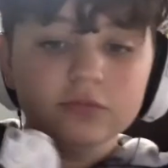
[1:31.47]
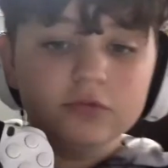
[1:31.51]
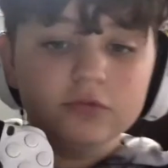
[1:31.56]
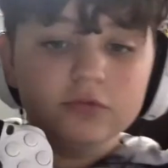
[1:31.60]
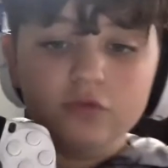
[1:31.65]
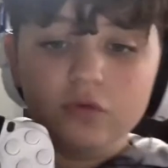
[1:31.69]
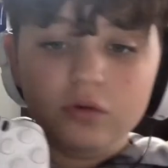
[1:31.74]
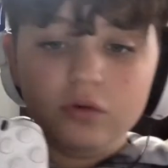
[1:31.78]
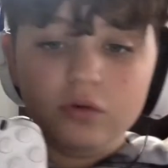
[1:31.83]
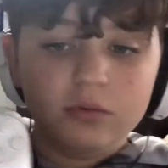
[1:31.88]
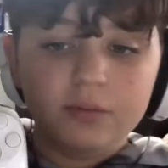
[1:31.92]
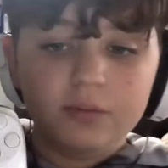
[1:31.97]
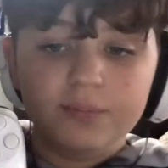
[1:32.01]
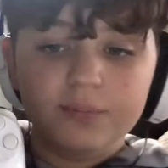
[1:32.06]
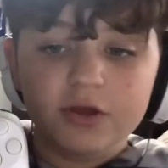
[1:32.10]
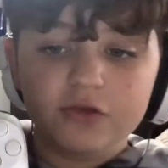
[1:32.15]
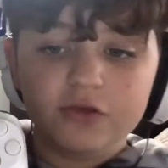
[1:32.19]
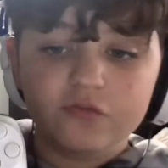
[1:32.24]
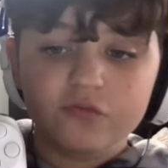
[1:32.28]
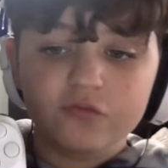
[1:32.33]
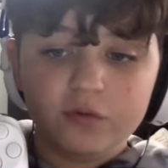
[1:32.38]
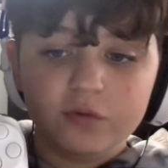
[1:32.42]
Normal
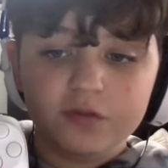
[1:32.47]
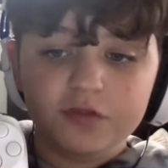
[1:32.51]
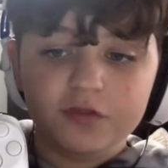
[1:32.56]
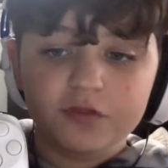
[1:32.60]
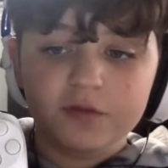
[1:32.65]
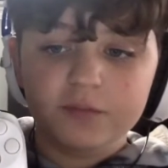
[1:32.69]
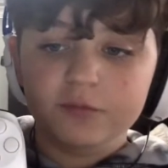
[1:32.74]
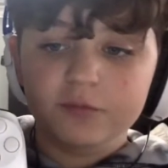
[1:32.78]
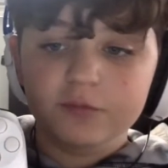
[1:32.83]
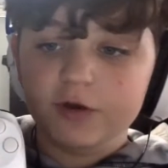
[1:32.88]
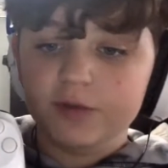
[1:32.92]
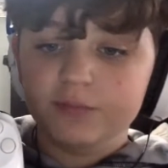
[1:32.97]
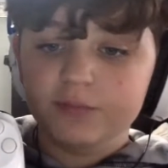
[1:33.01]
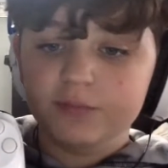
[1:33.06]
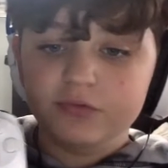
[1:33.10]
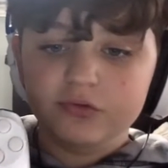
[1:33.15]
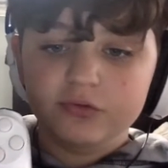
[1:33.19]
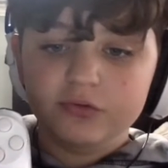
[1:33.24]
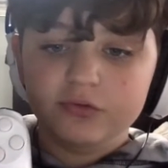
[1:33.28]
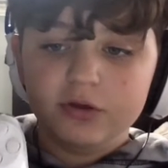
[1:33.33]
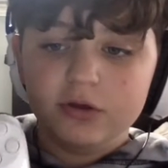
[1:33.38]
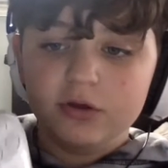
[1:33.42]
PS4 thumb
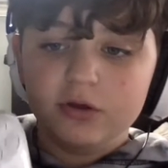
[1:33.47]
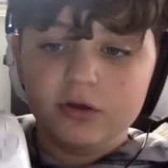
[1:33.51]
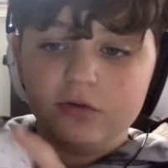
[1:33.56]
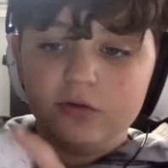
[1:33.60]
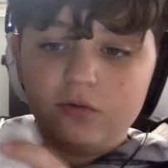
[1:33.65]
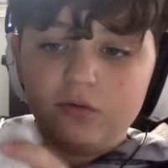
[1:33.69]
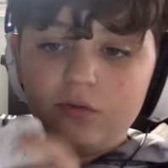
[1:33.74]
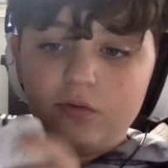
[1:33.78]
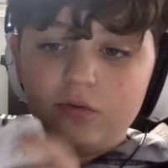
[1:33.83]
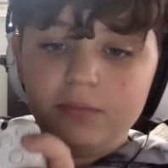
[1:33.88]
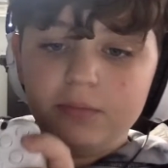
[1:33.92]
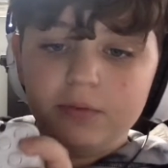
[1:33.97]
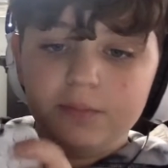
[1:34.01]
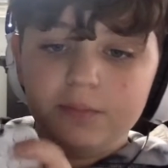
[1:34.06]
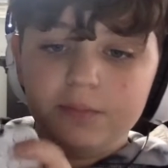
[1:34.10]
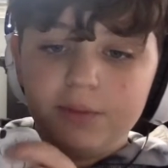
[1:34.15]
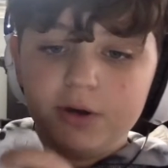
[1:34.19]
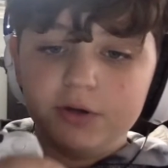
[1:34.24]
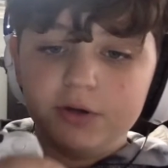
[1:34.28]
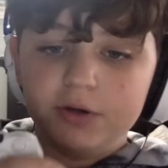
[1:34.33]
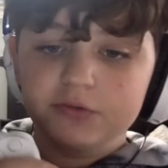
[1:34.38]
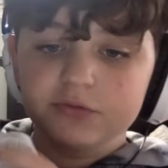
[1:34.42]
grips, normal
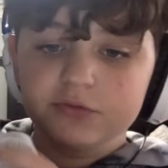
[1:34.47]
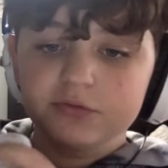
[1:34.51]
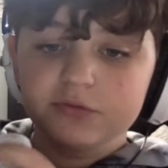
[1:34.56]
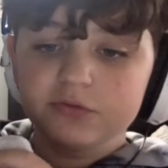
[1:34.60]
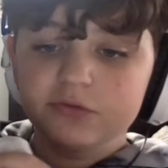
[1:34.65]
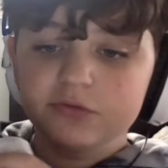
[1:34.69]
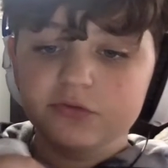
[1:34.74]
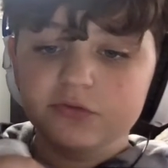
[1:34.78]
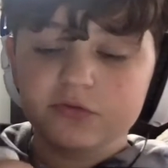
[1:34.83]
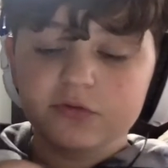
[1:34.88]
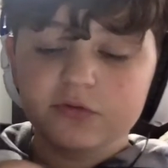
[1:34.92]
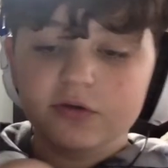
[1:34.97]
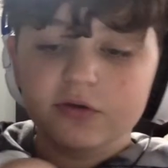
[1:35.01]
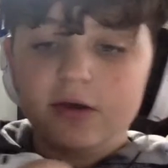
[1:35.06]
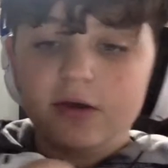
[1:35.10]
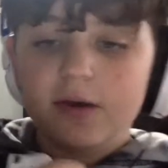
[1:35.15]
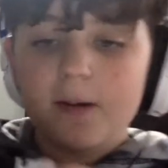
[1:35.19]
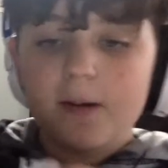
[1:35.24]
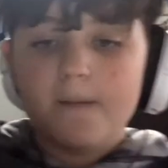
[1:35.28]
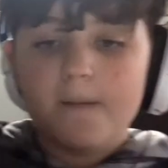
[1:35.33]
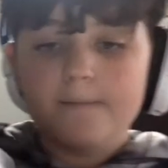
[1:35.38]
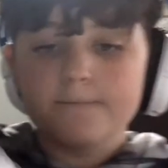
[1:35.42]
buttons,
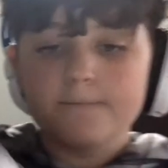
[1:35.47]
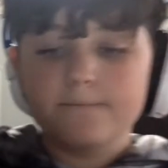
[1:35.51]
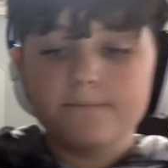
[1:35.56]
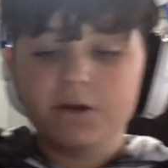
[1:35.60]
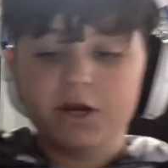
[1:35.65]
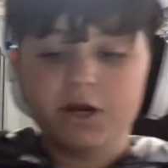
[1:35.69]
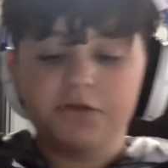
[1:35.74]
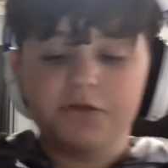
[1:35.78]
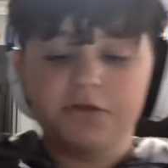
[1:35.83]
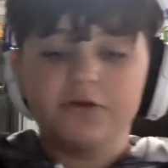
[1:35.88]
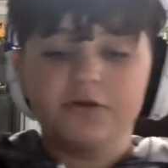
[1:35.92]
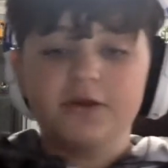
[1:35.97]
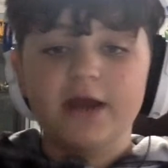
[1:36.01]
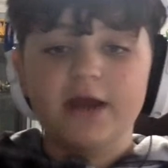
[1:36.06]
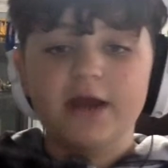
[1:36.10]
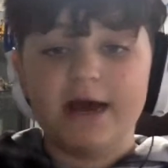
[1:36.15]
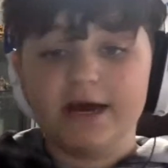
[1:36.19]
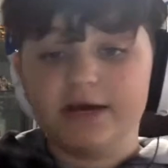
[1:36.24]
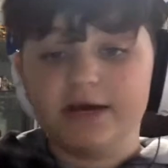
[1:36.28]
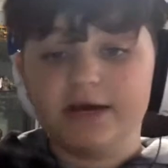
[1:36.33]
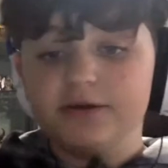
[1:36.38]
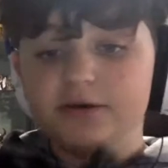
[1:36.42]
but I did
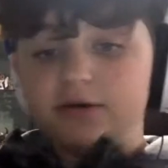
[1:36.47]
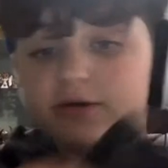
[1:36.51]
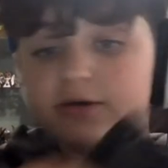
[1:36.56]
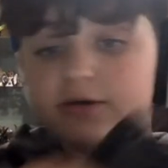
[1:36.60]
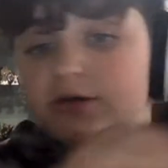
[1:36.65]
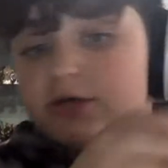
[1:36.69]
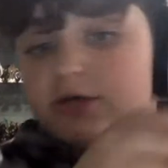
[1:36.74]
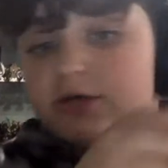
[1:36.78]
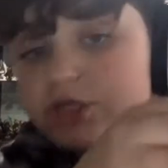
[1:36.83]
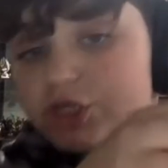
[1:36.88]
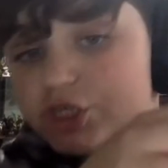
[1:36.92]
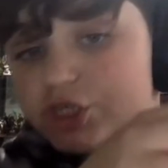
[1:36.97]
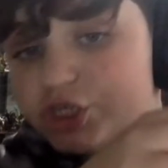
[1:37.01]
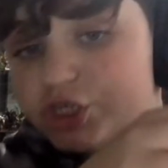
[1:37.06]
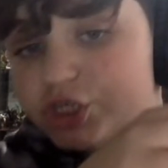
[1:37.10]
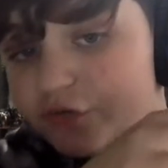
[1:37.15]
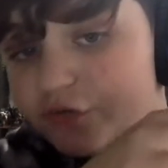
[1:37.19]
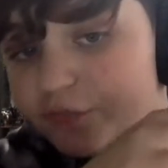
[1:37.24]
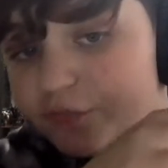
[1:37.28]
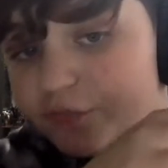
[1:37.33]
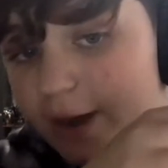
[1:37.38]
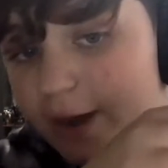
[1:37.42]
add
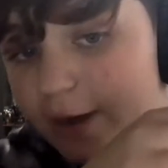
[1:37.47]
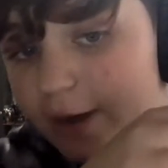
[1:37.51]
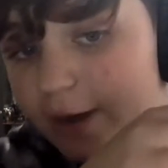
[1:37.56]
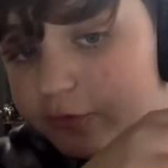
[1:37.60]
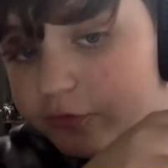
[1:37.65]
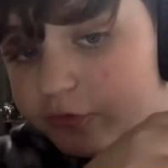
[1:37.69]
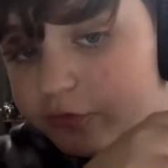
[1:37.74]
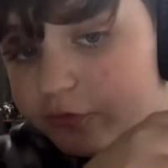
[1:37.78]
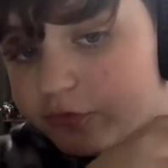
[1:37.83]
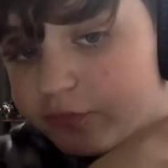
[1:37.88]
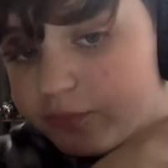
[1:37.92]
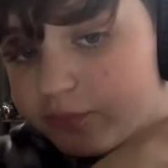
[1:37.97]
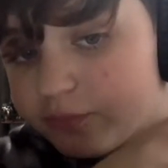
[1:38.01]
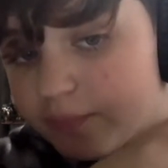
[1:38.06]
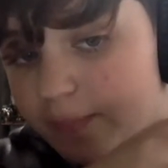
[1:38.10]
shift paddles,